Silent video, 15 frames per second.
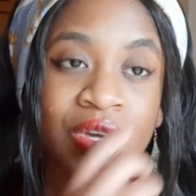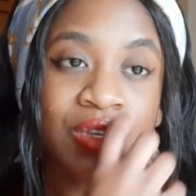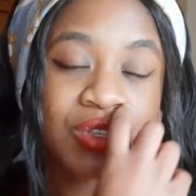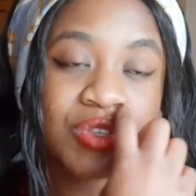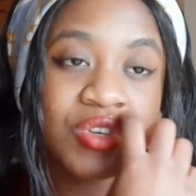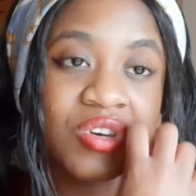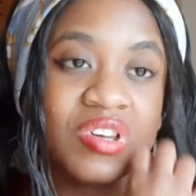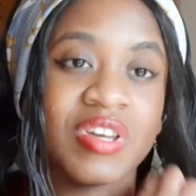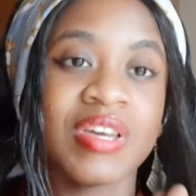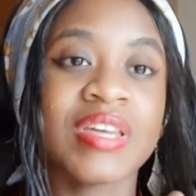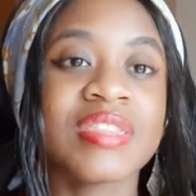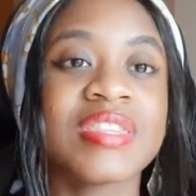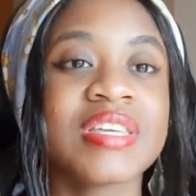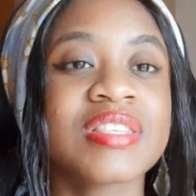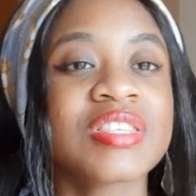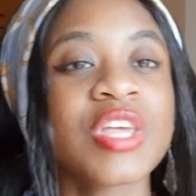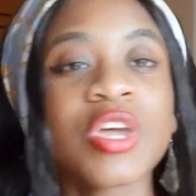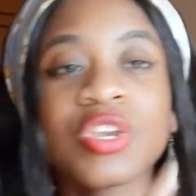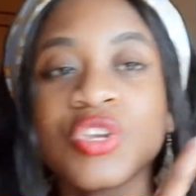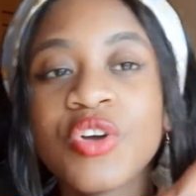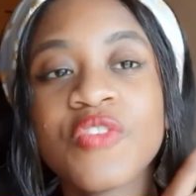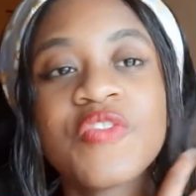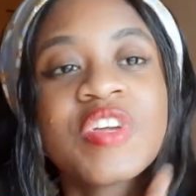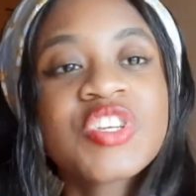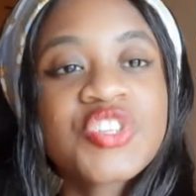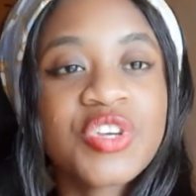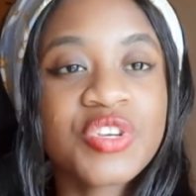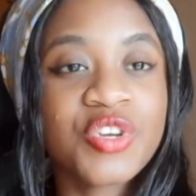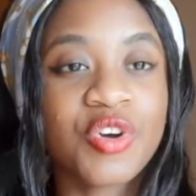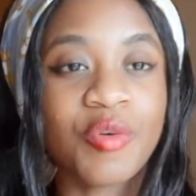So this new
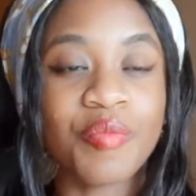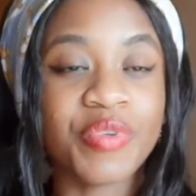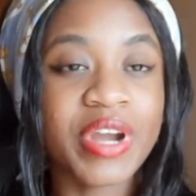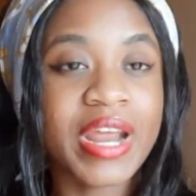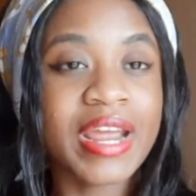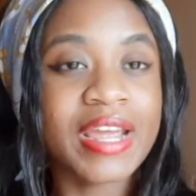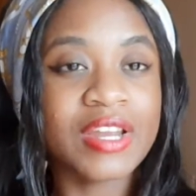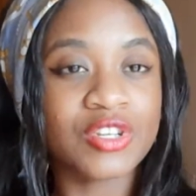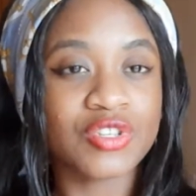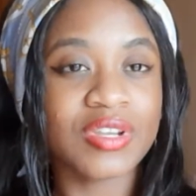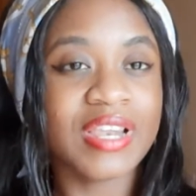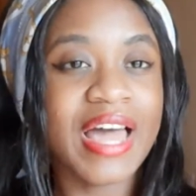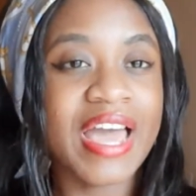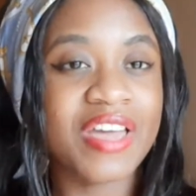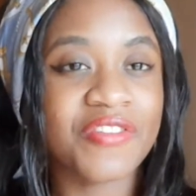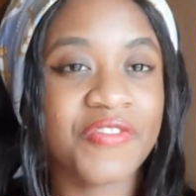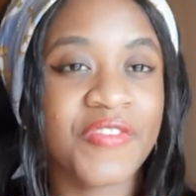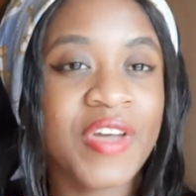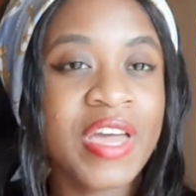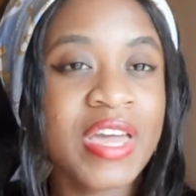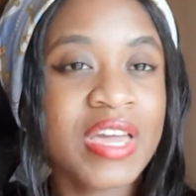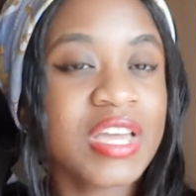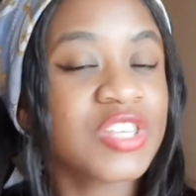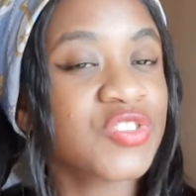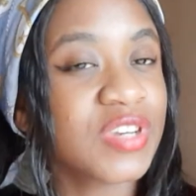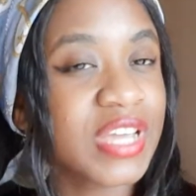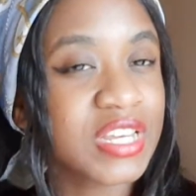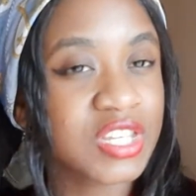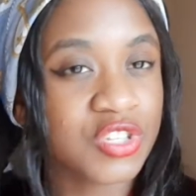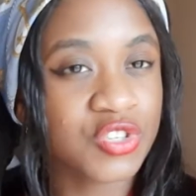vision you're bringing into life is
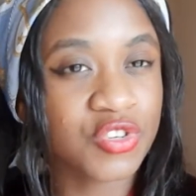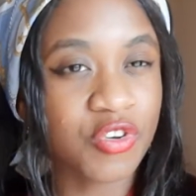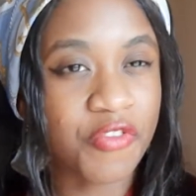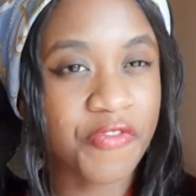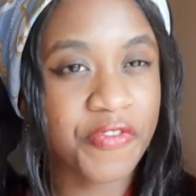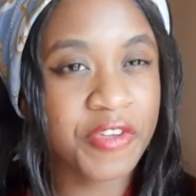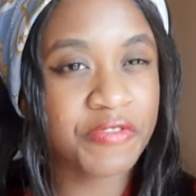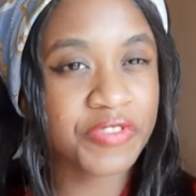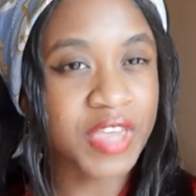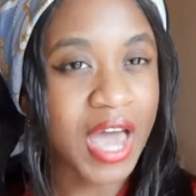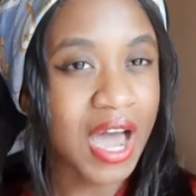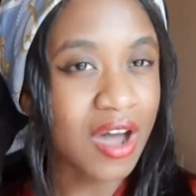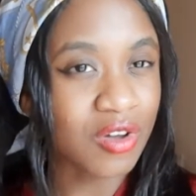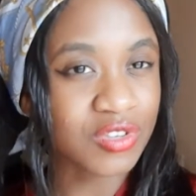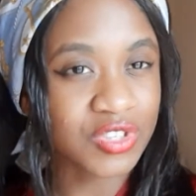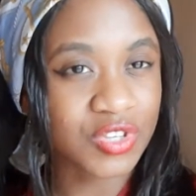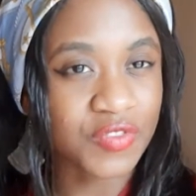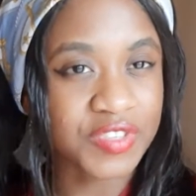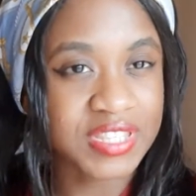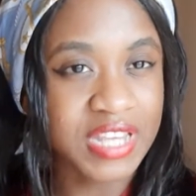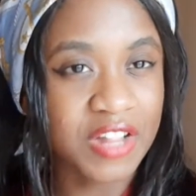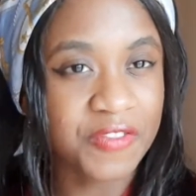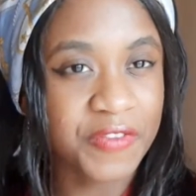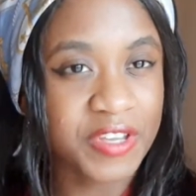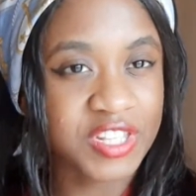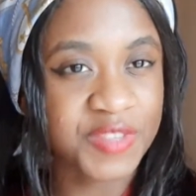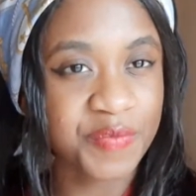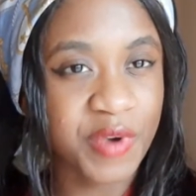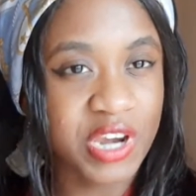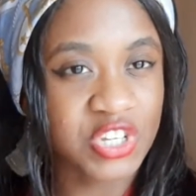related to your fifth house of
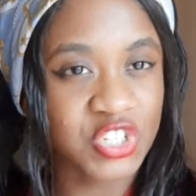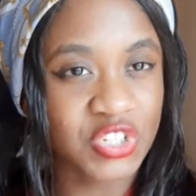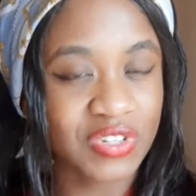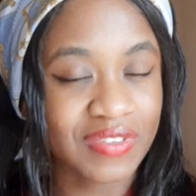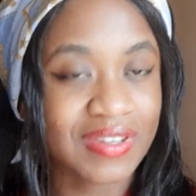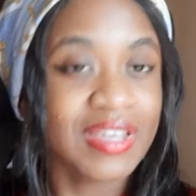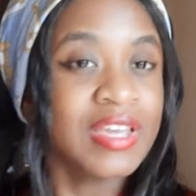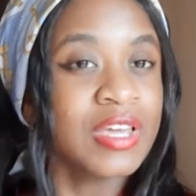self-expression.